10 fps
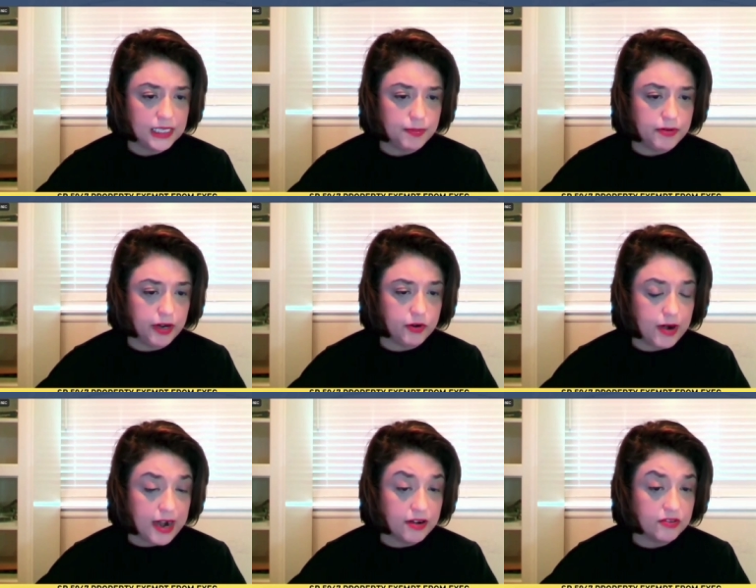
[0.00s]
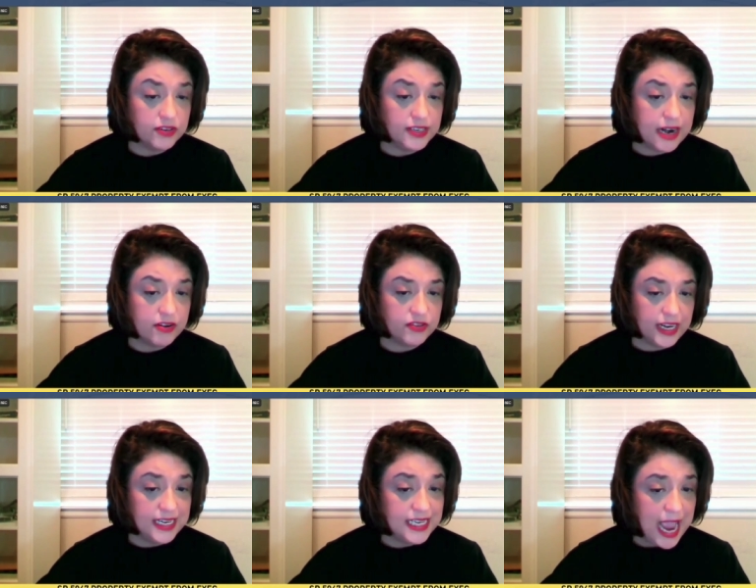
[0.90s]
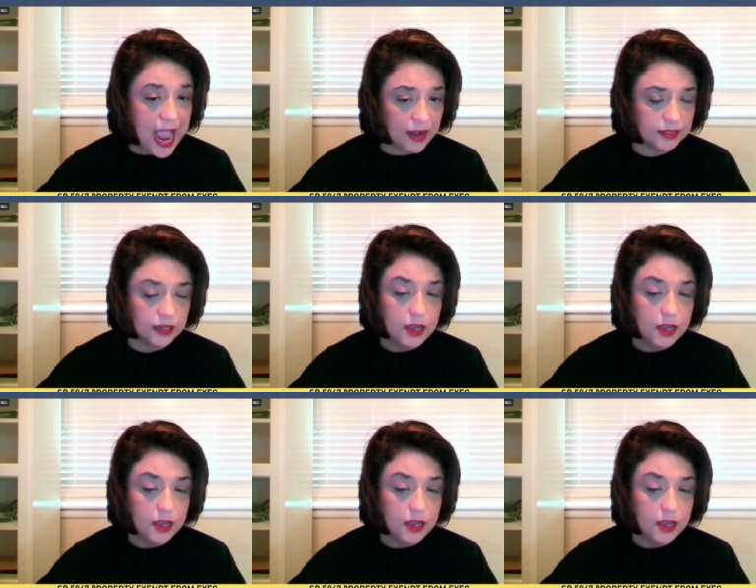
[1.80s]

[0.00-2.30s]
between creditors and debtors intact,